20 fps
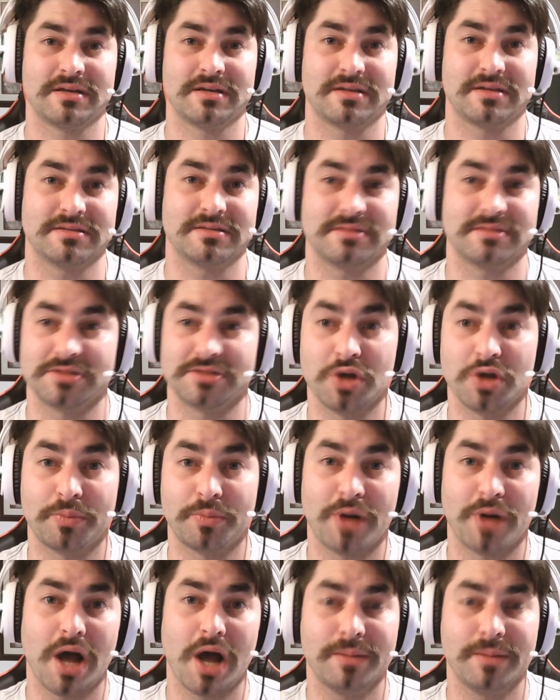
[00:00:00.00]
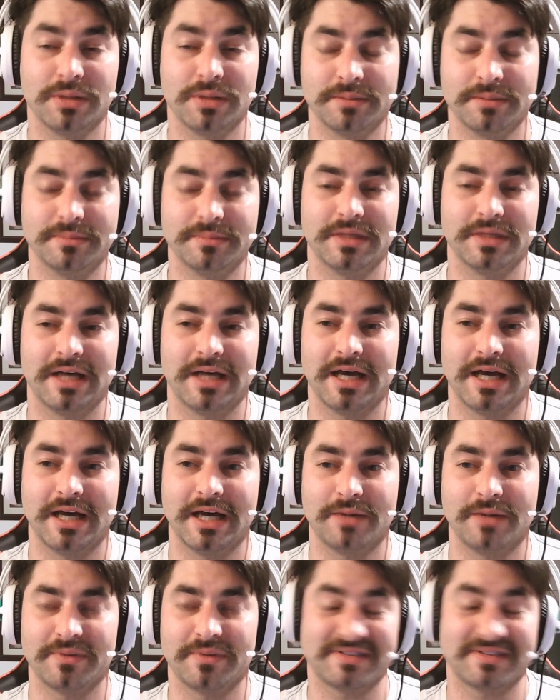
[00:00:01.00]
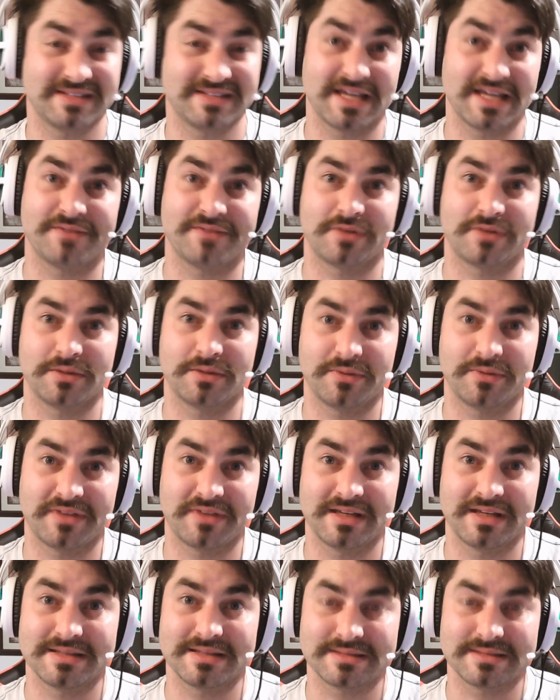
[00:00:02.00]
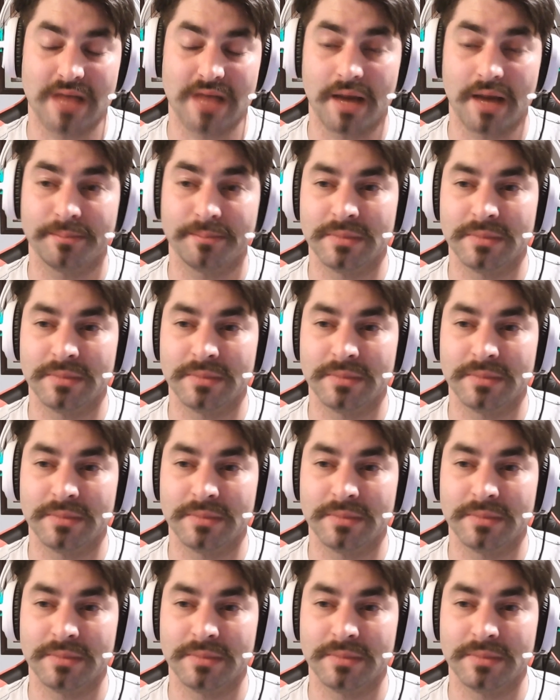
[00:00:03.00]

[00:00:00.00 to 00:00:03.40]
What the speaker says: there's no problem with slavery within Islam.